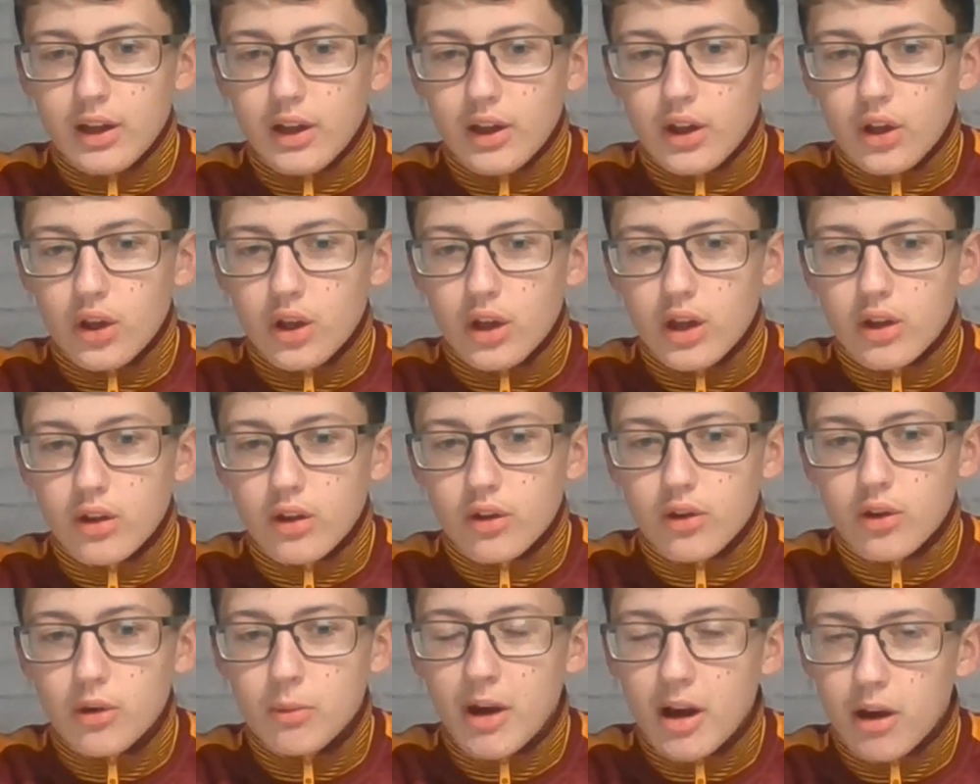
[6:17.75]
No matter
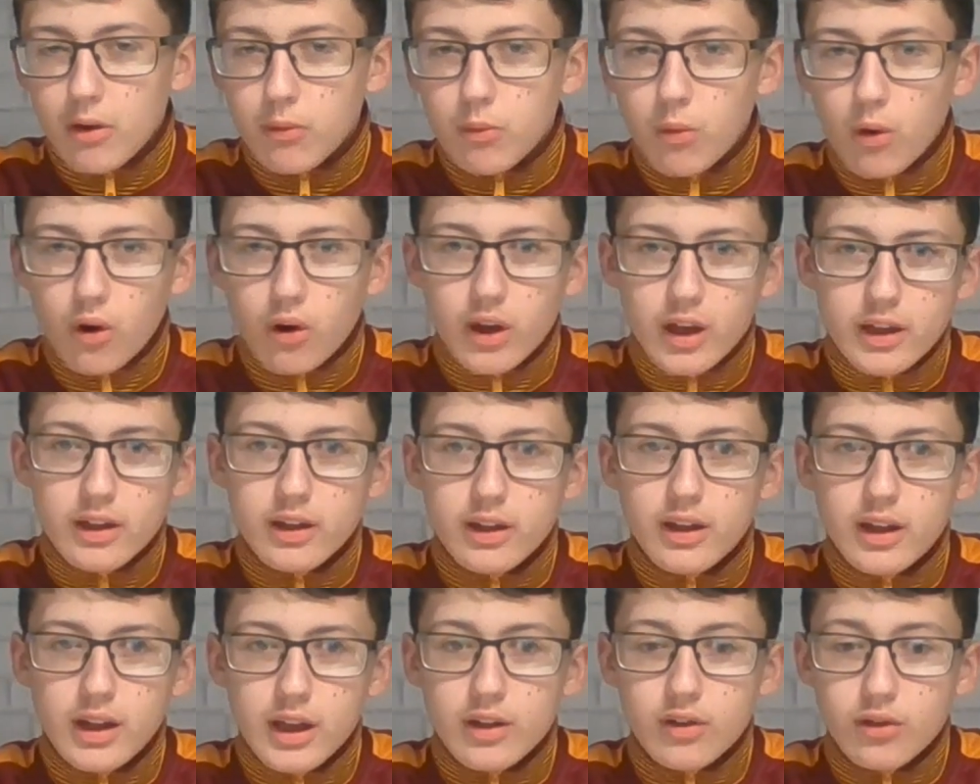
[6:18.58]
what, he
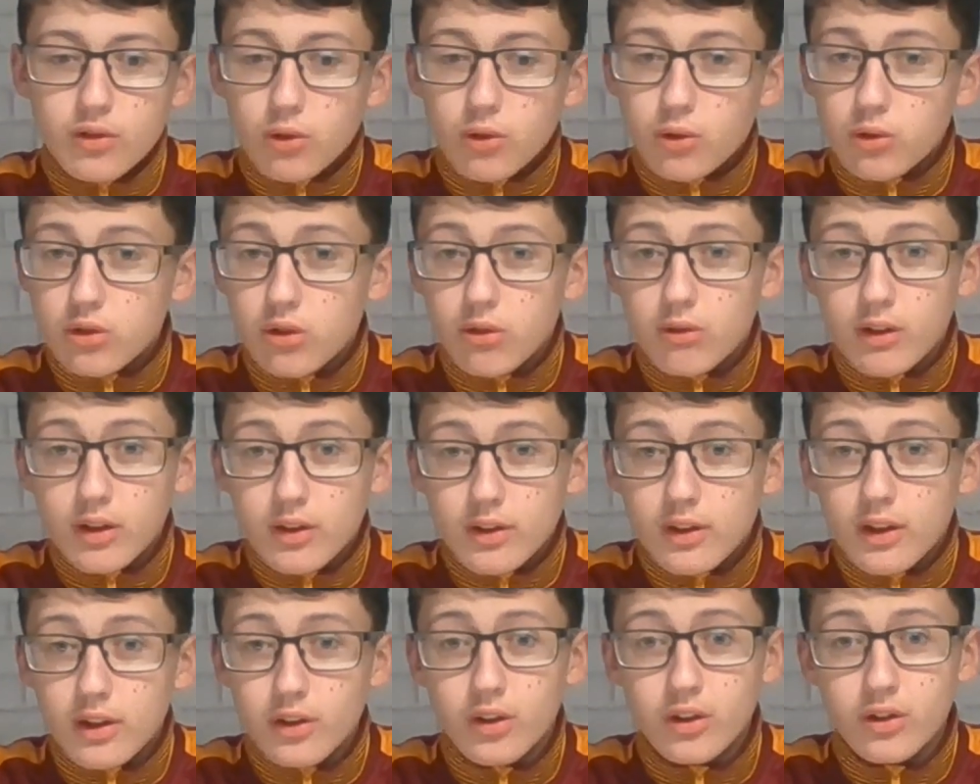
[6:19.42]
stuck to his
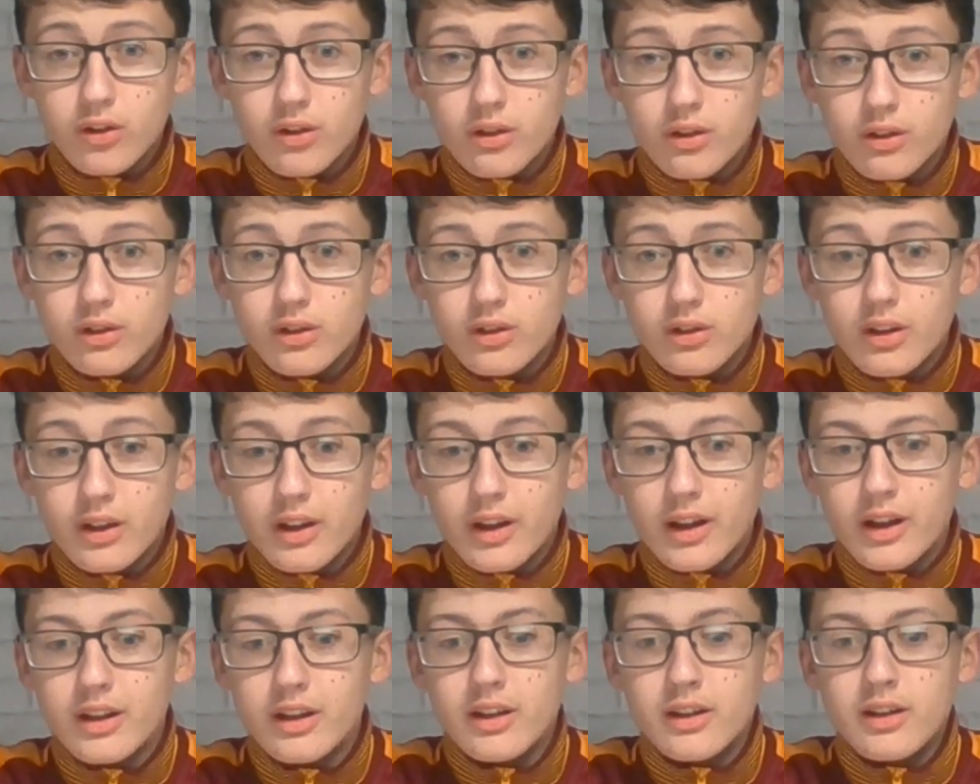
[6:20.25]
decisions, and
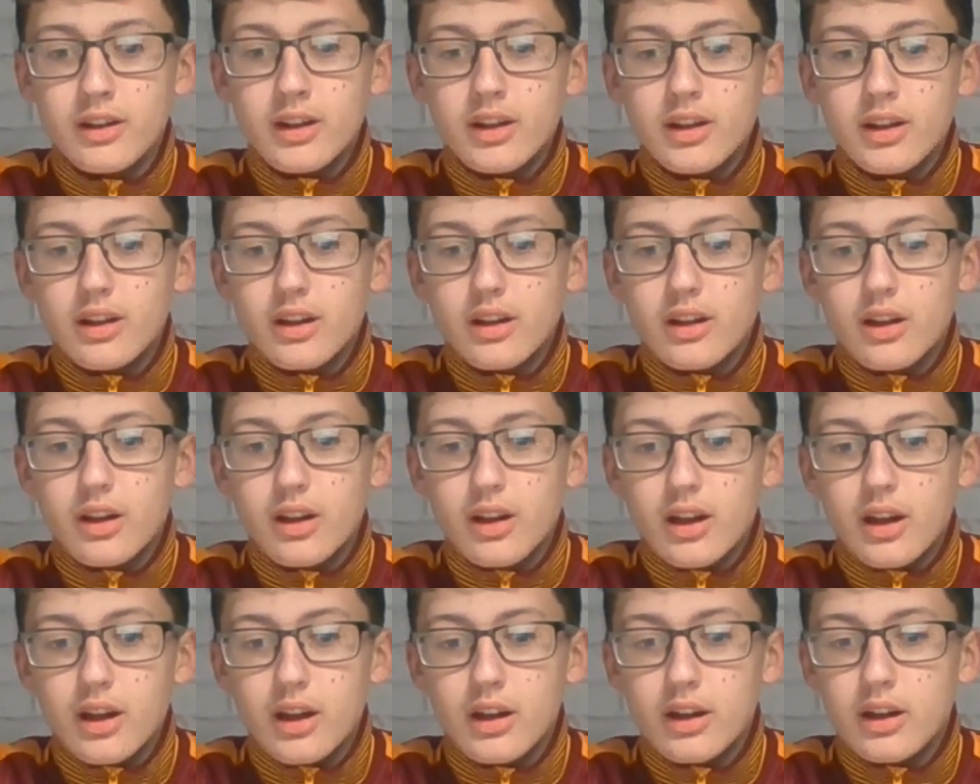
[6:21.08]
he
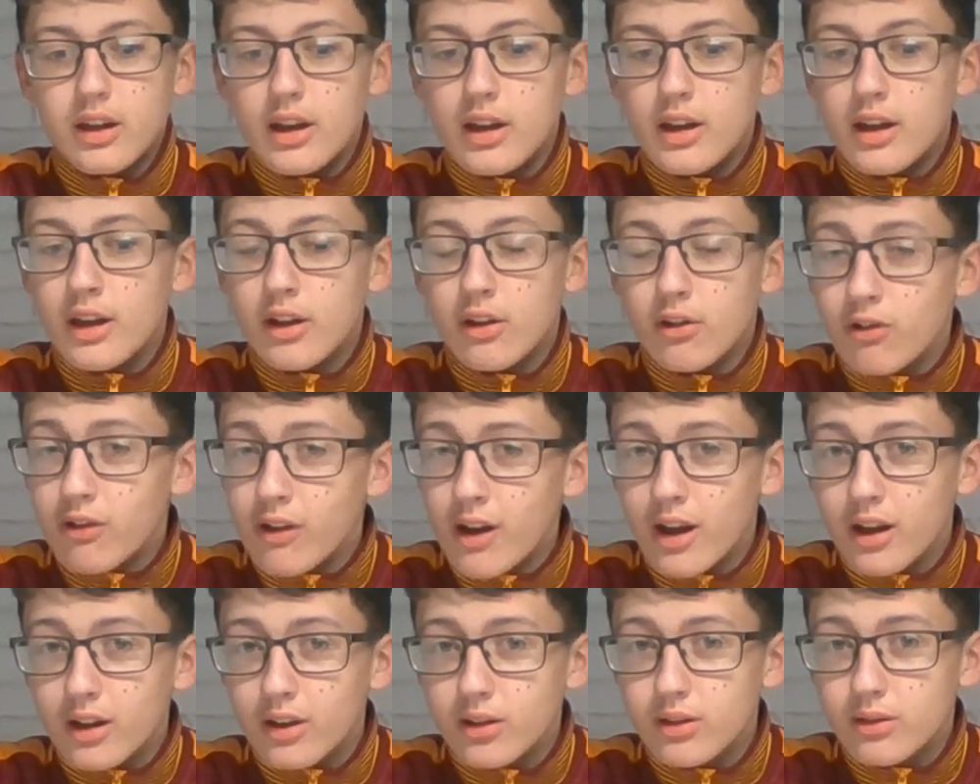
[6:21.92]
didn't crack
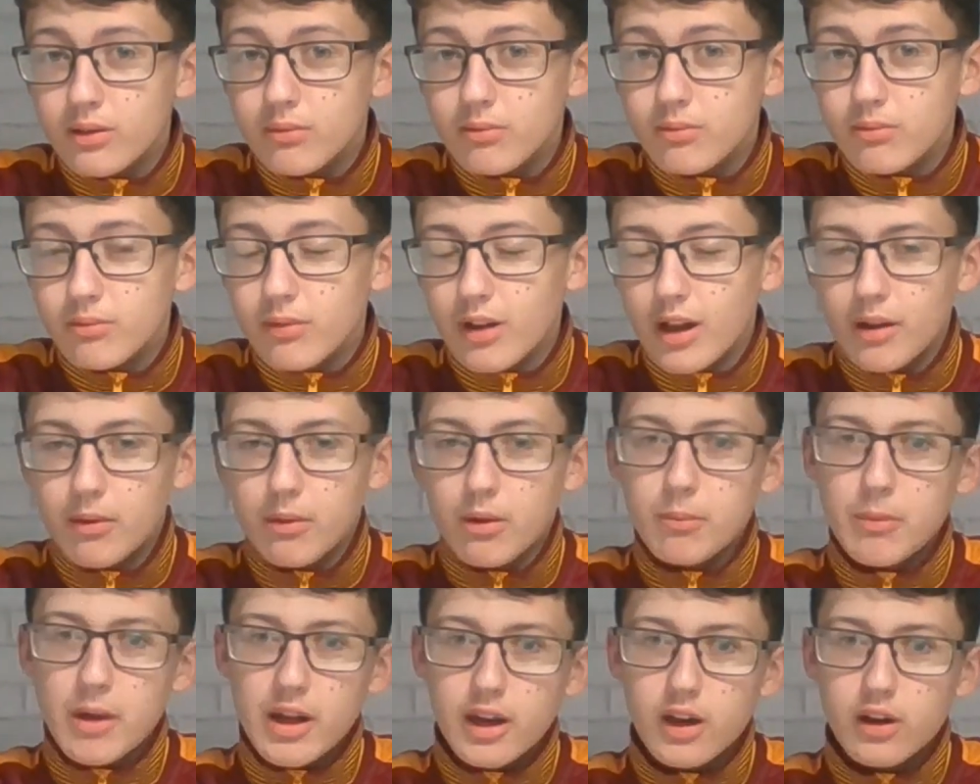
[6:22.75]
like many
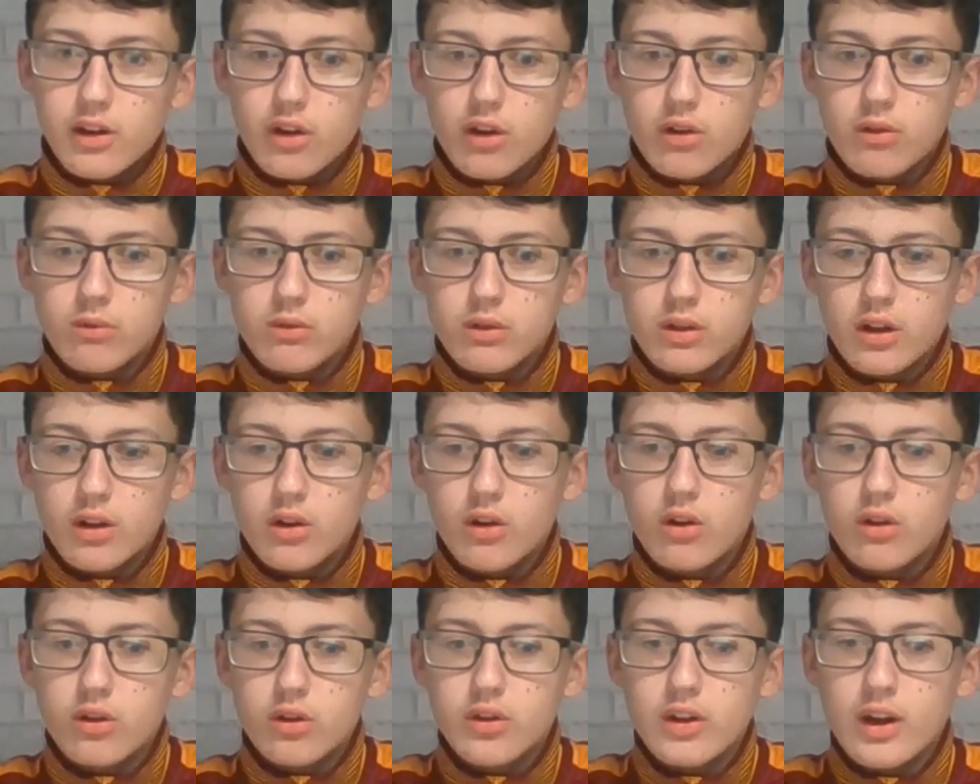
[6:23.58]
do. They don't
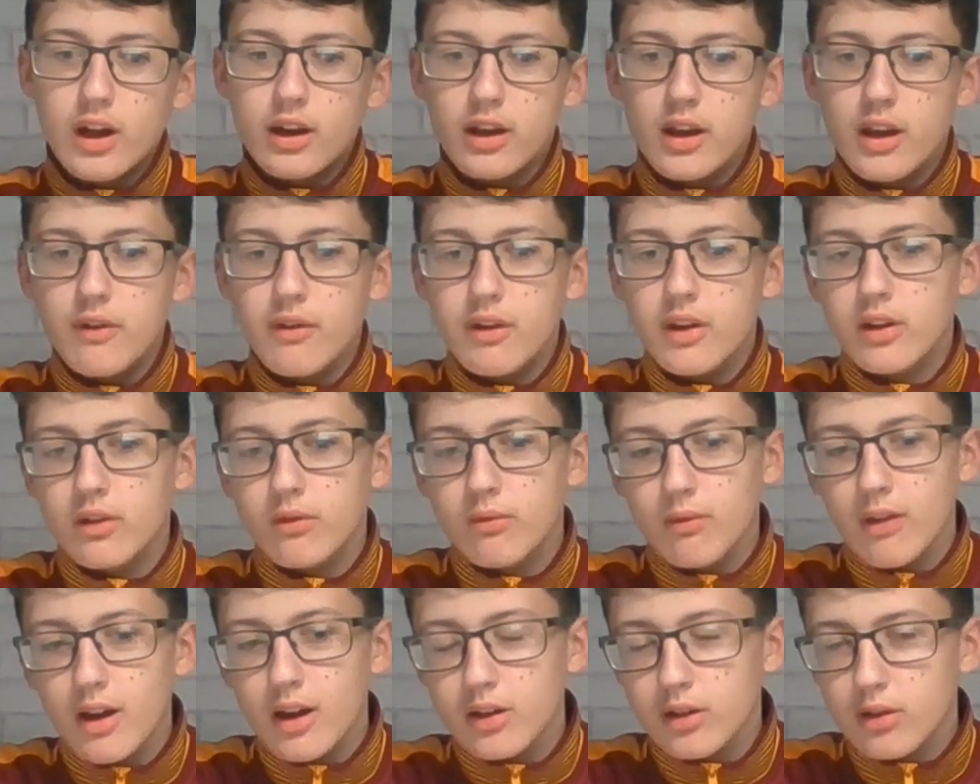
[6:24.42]
start giving
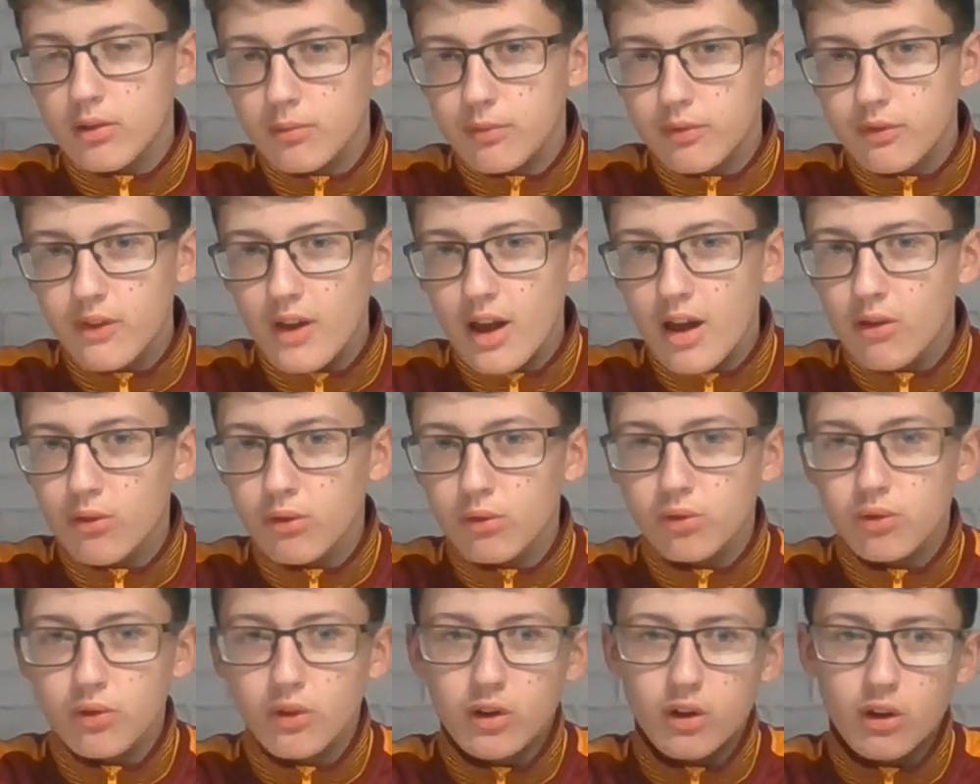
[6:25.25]
random fouls for
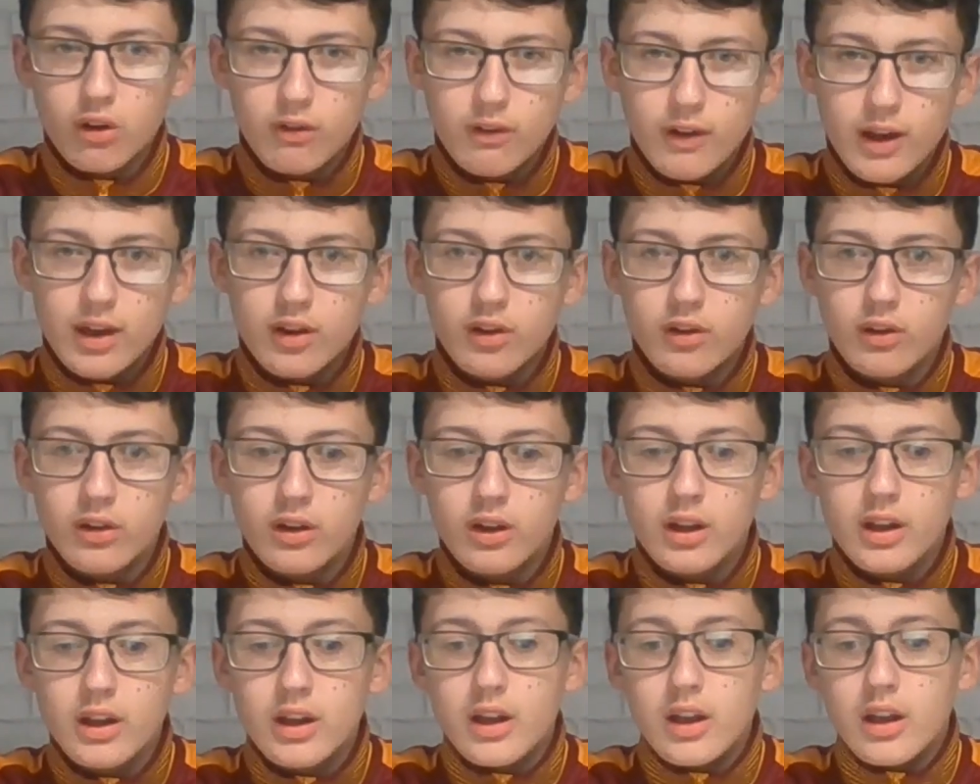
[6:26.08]
no reason.
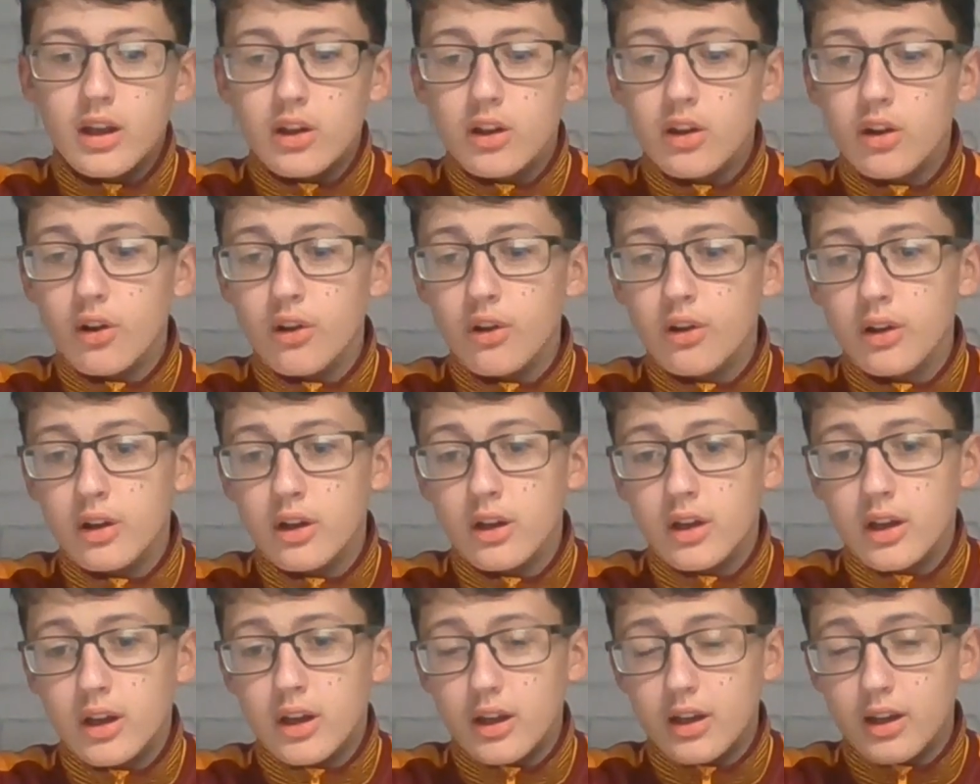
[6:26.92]
You know, the
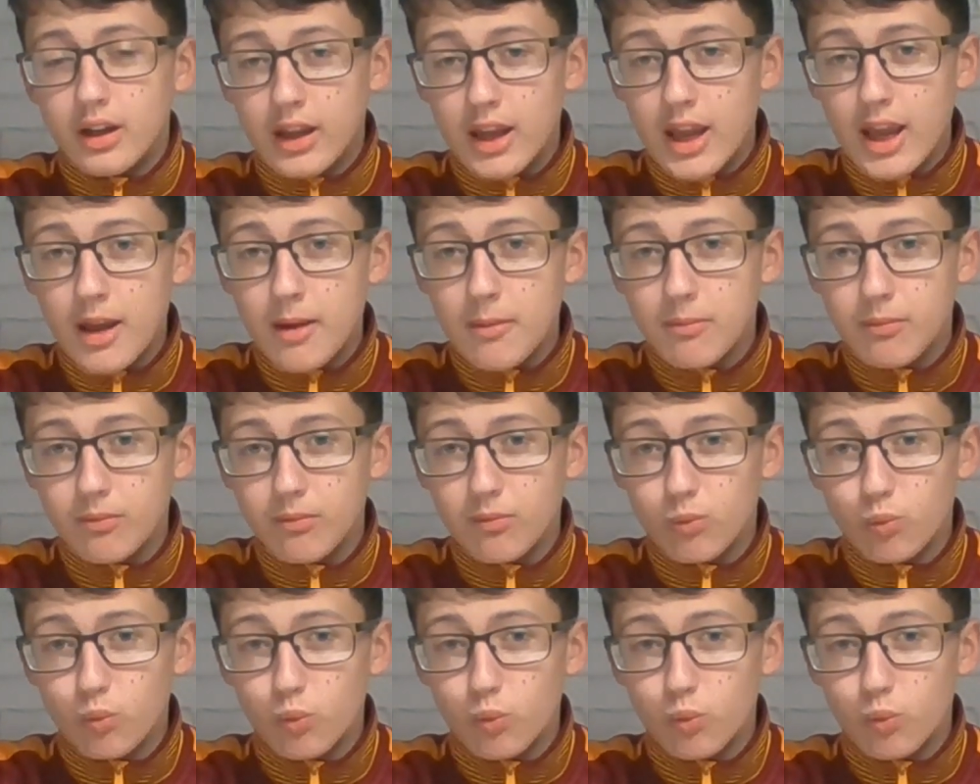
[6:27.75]
game was